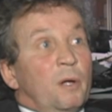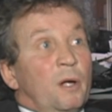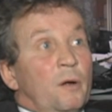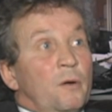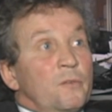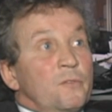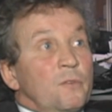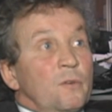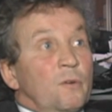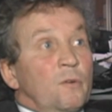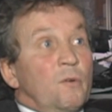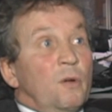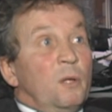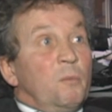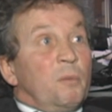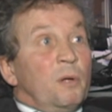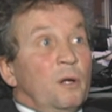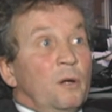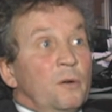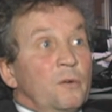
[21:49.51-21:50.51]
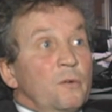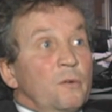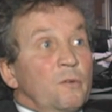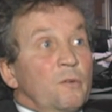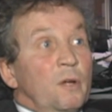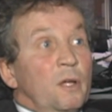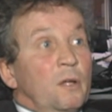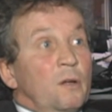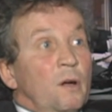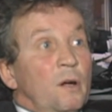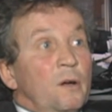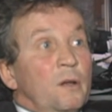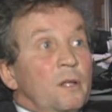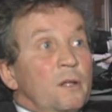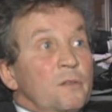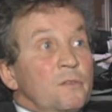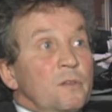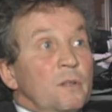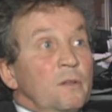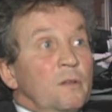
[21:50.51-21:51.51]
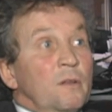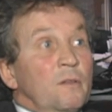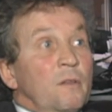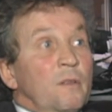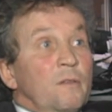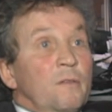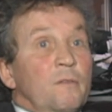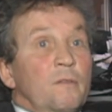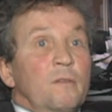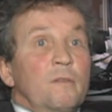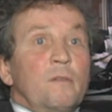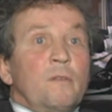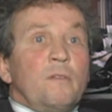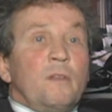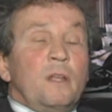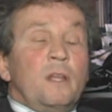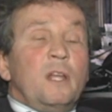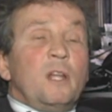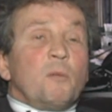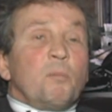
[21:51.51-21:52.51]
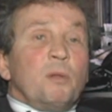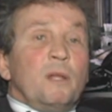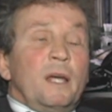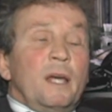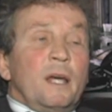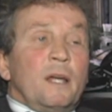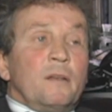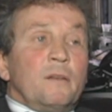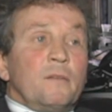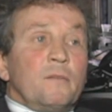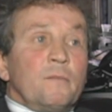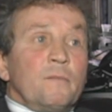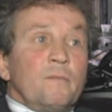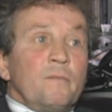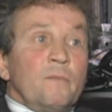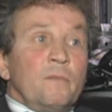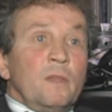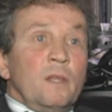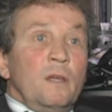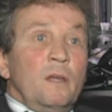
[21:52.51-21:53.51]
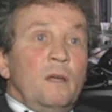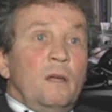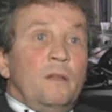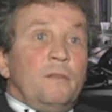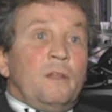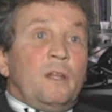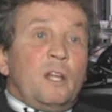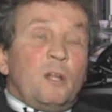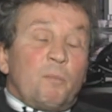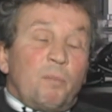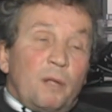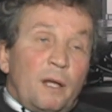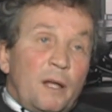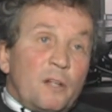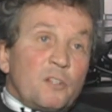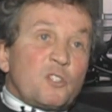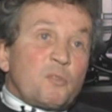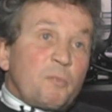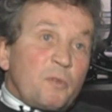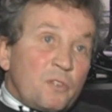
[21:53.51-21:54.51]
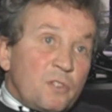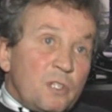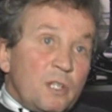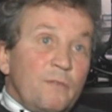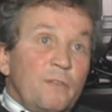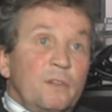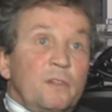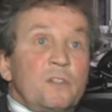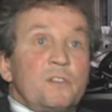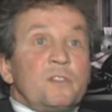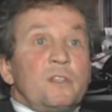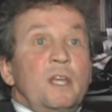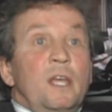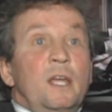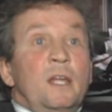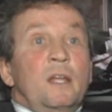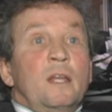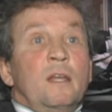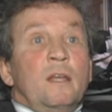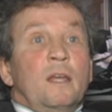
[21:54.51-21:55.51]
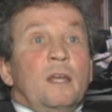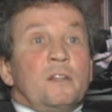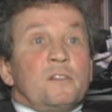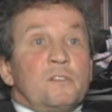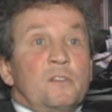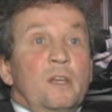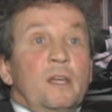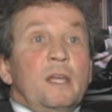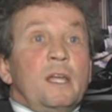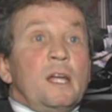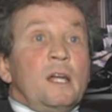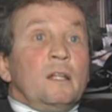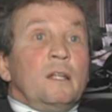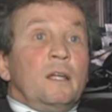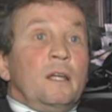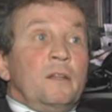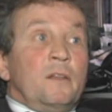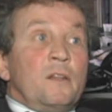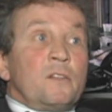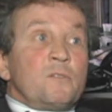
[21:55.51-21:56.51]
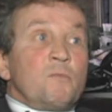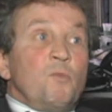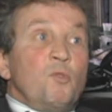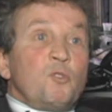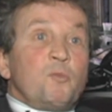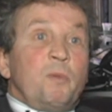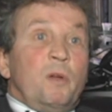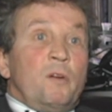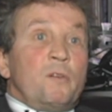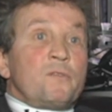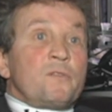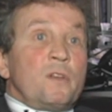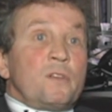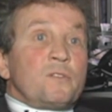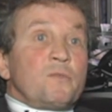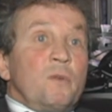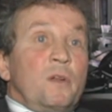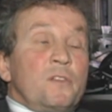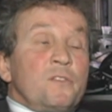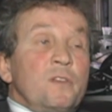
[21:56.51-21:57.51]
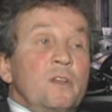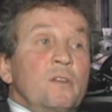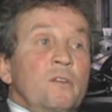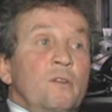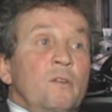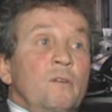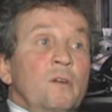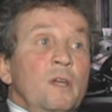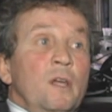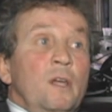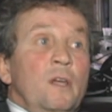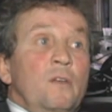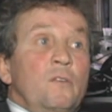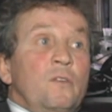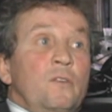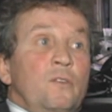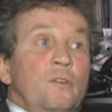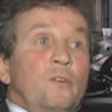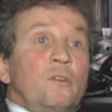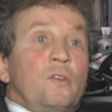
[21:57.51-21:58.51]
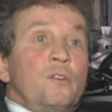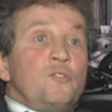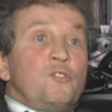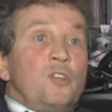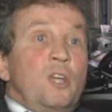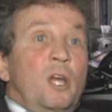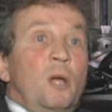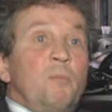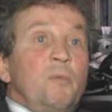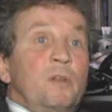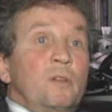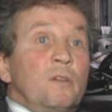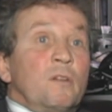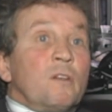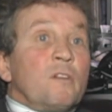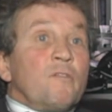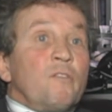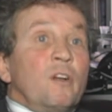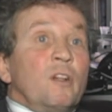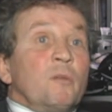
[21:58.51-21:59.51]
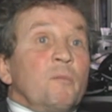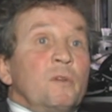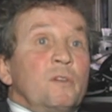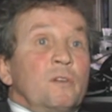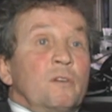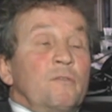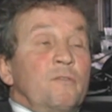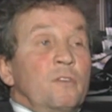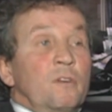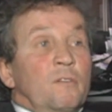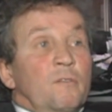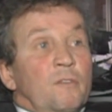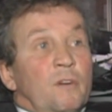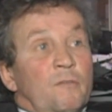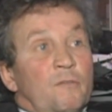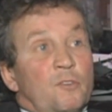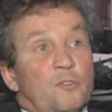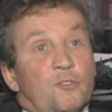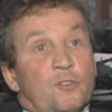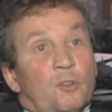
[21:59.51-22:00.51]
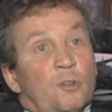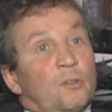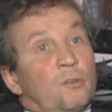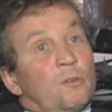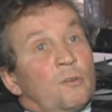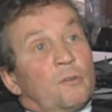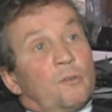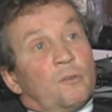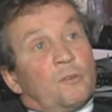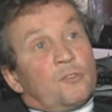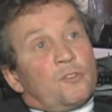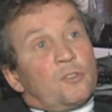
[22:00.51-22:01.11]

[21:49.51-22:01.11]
parents or a great parent or great guardians, and they need a plan. They need a plan specific to skating and stick handling, and that's most parents. That's what I say. You're going to champion the development of your children or your